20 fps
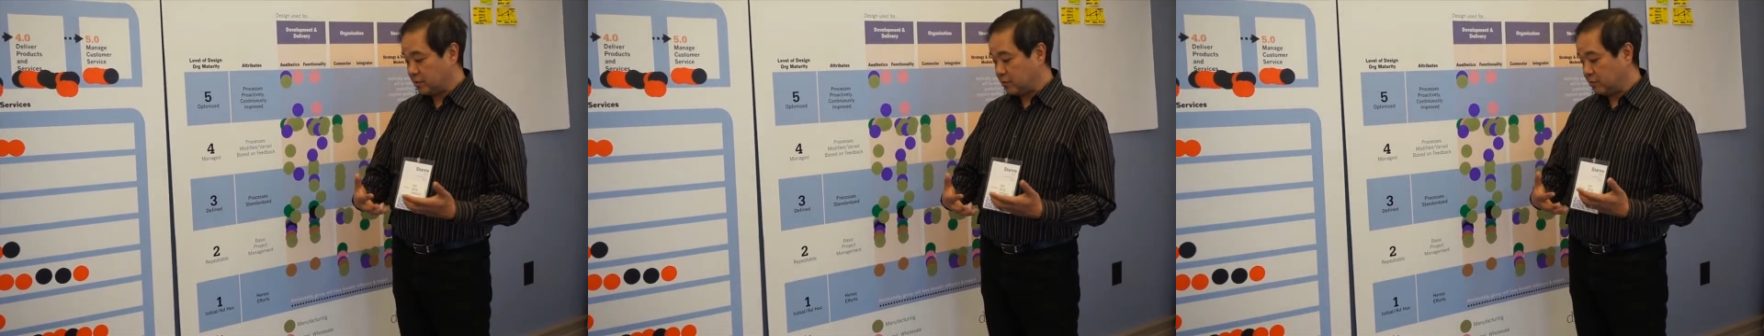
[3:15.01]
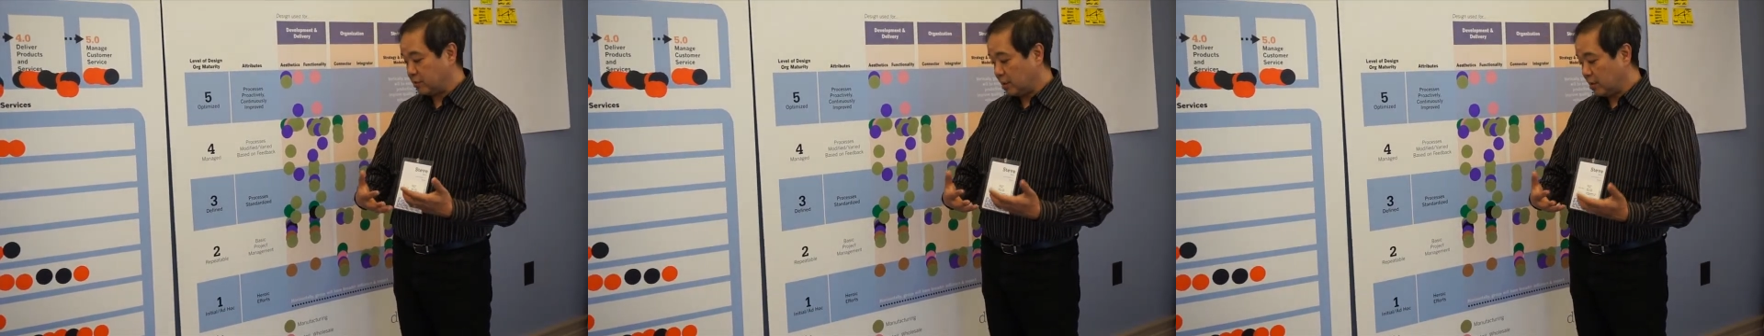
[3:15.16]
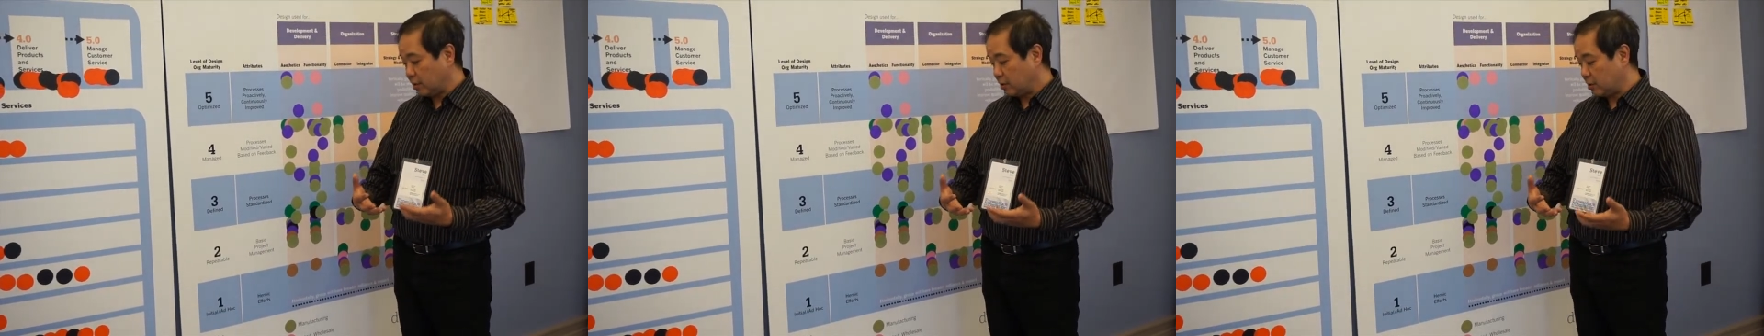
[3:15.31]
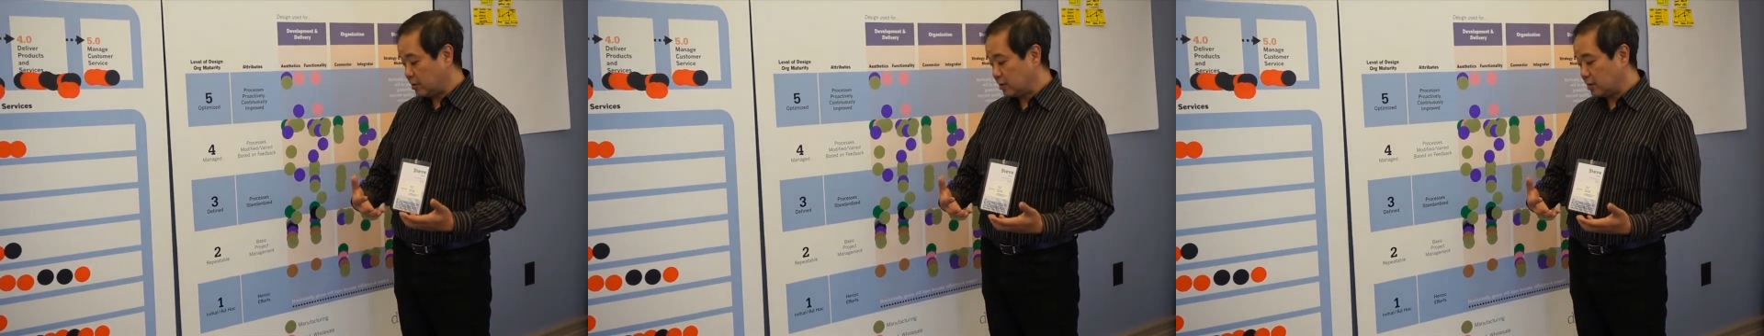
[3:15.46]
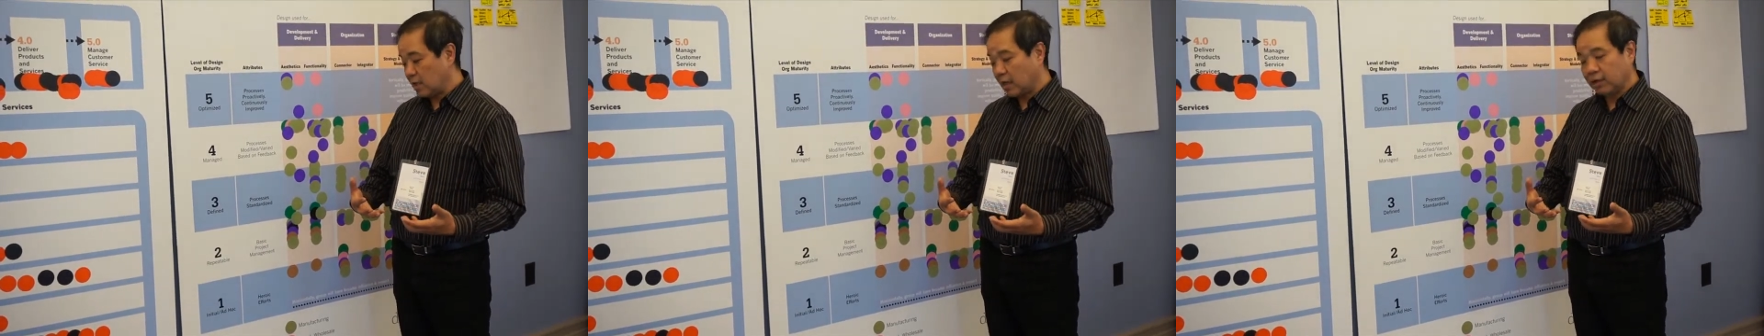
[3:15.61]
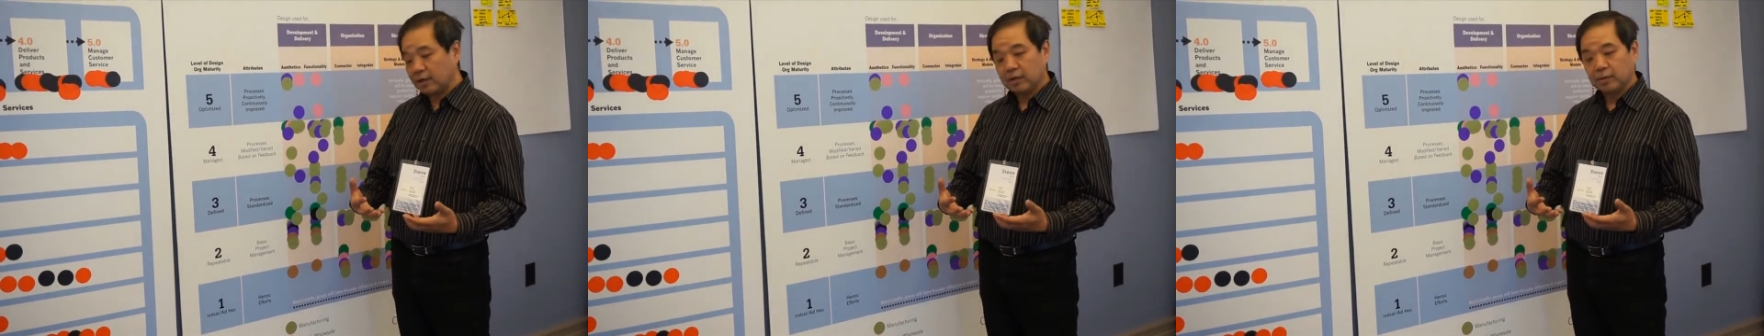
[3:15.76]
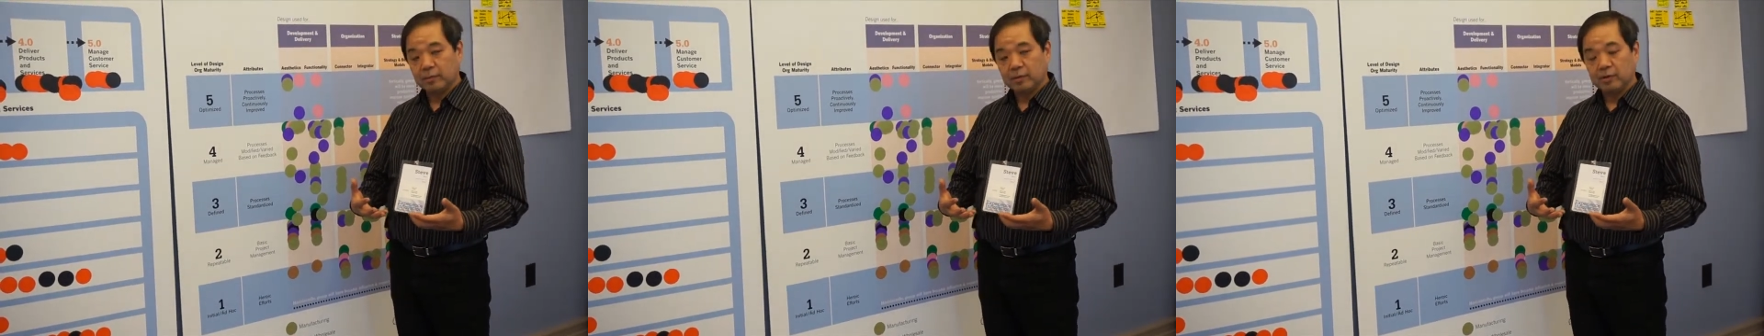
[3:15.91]
They're not
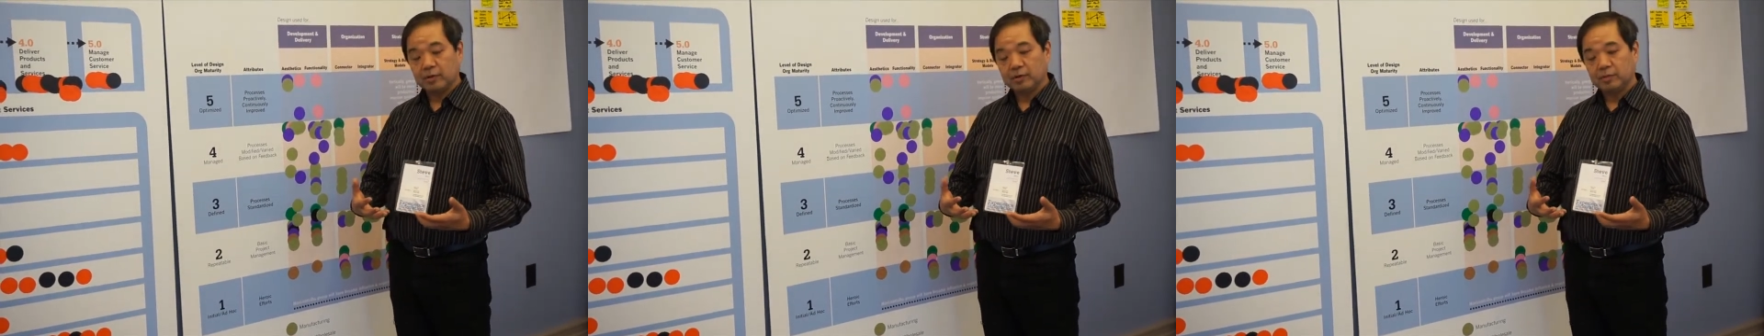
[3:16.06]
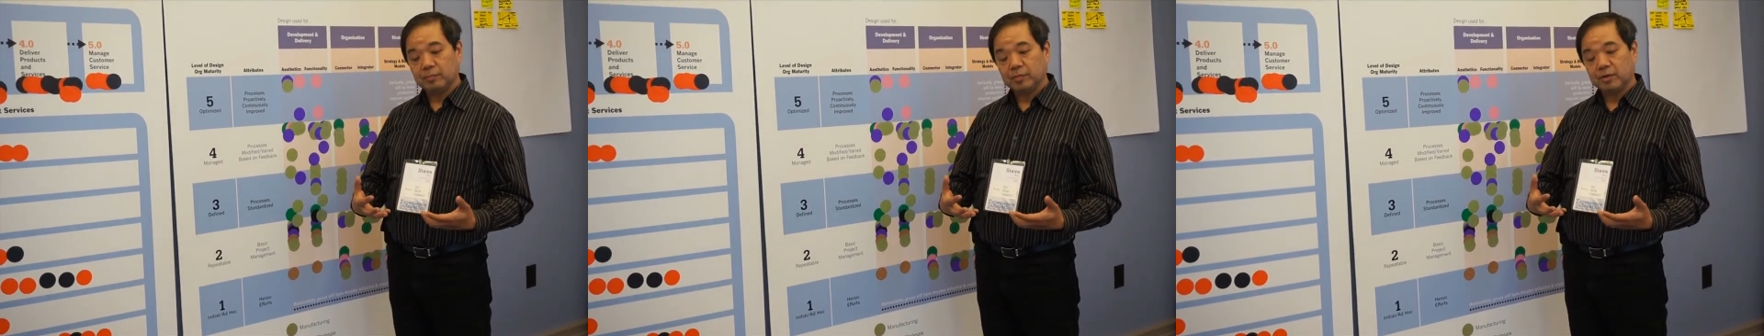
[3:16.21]
documented,